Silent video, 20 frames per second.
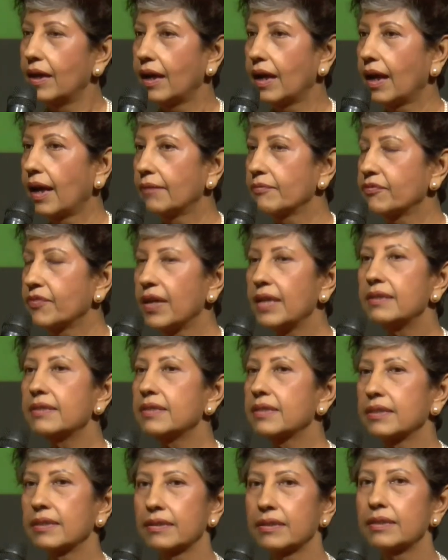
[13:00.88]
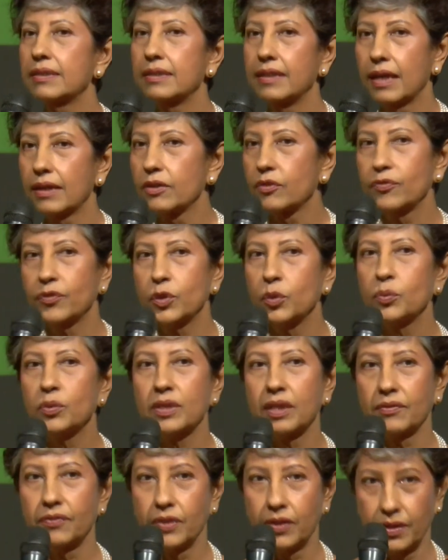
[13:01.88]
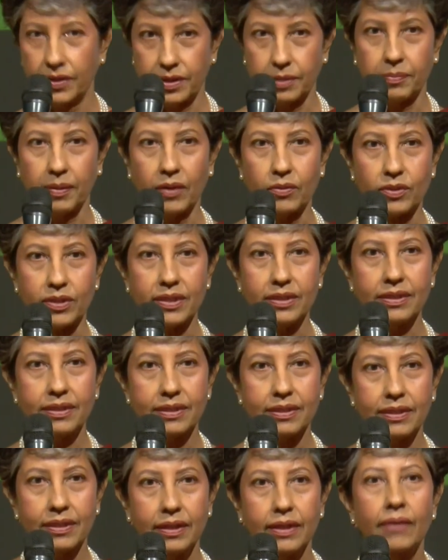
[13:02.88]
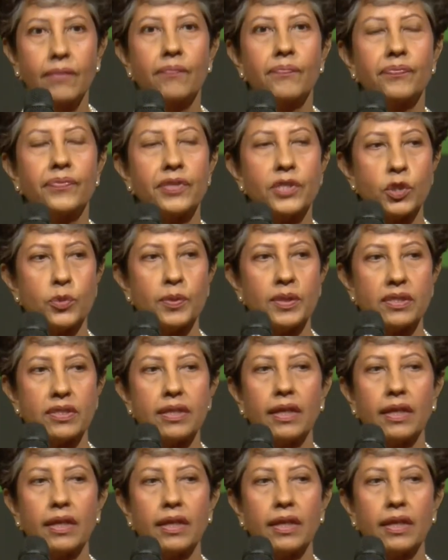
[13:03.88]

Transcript: I'm fairly certain none of you would have heard about it. This was